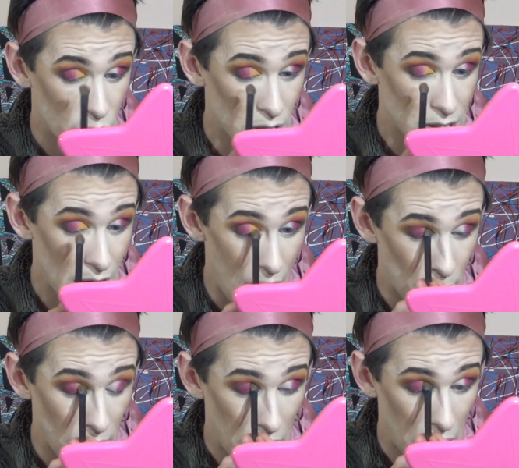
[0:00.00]
just
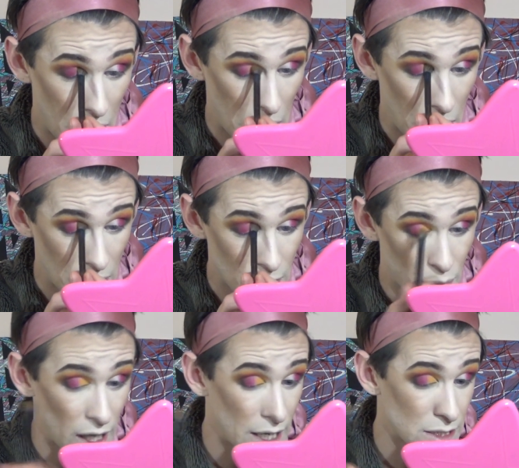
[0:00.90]
tapping it into
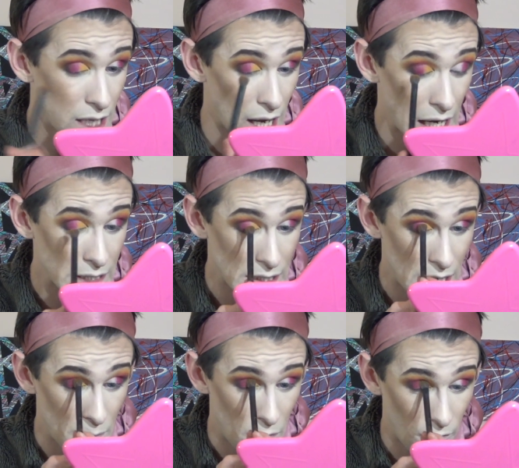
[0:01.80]
place like I
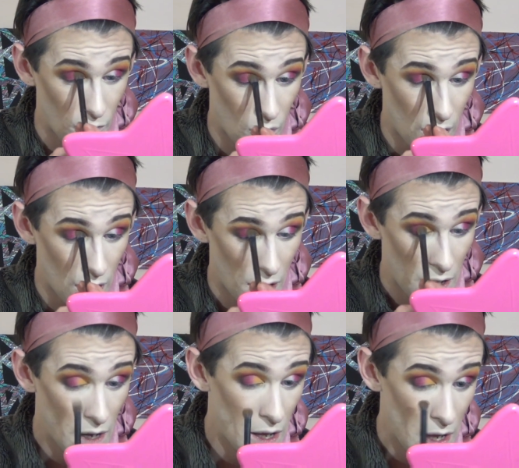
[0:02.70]
said before
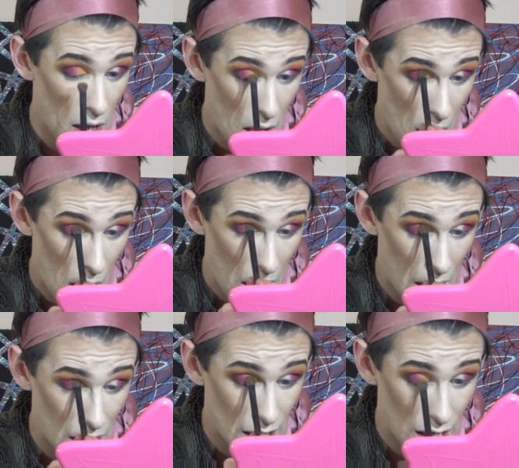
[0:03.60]

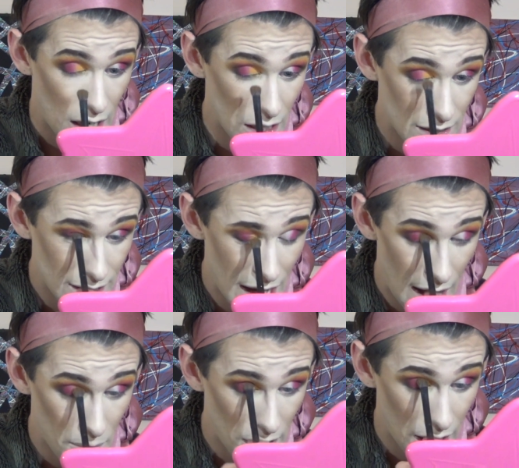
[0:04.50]
and then
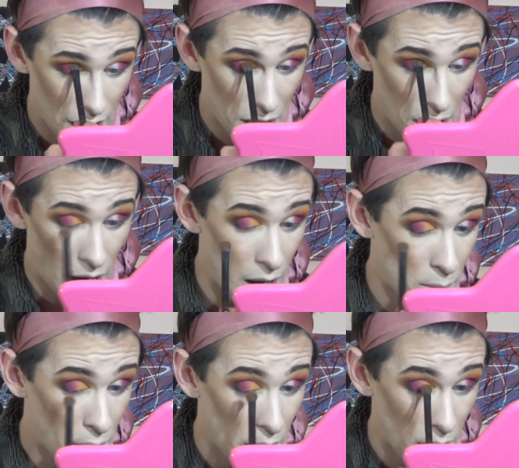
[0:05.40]
tapping it
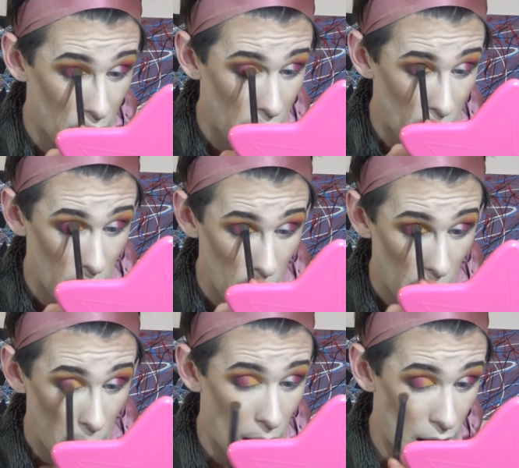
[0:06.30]
up
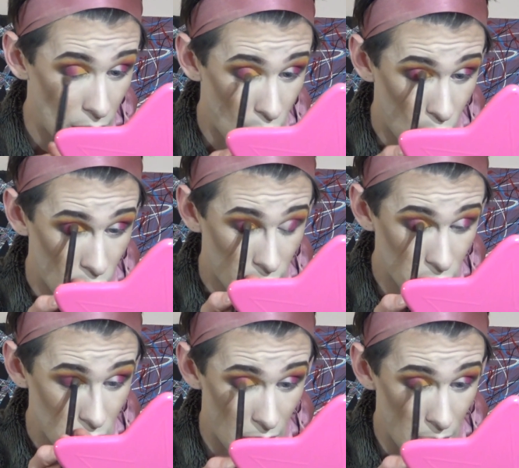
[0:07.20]
and
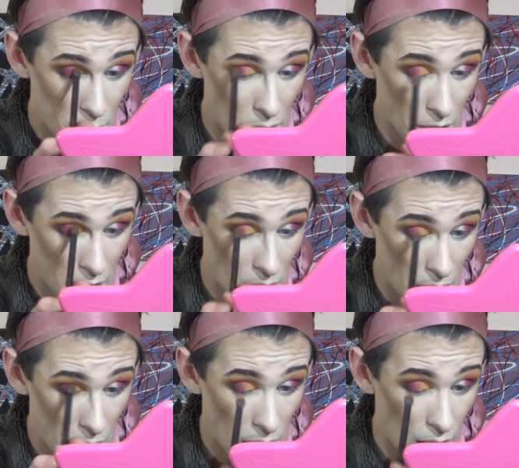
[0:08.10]
over top
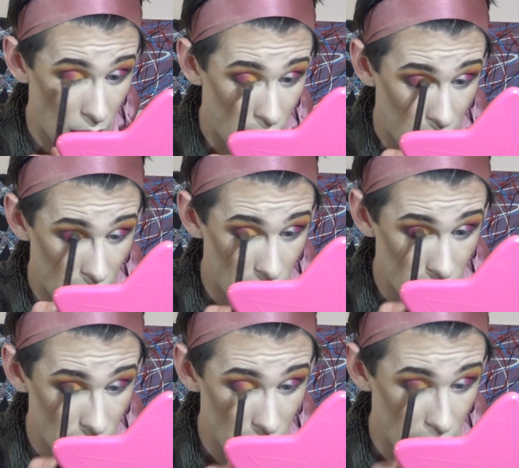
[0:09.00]

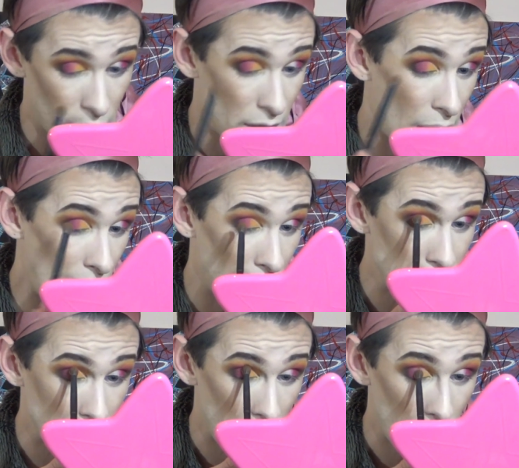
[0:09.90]
of
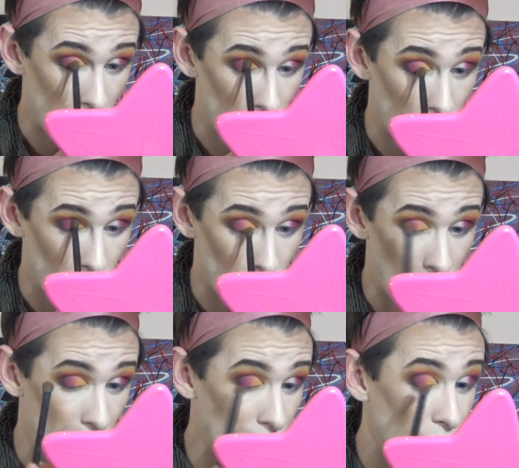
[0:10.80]
that
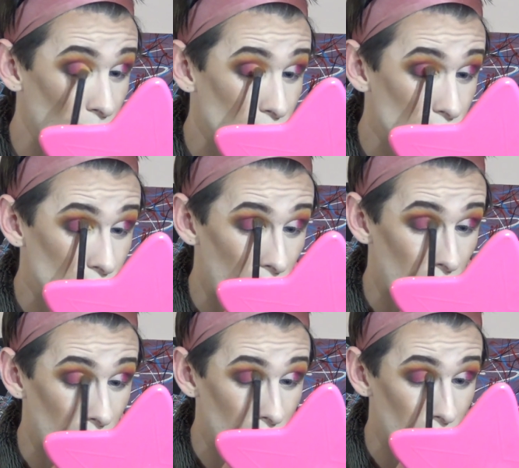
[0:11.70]
red
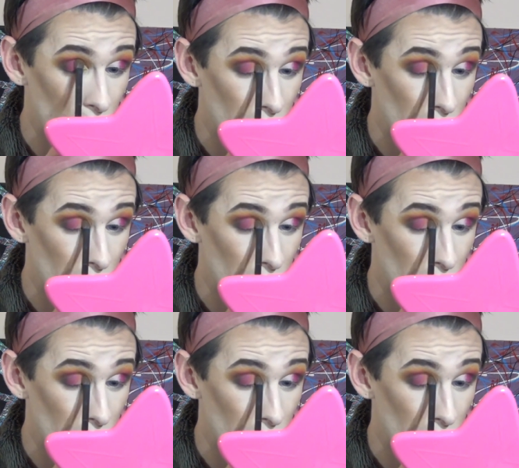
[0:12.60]
shade.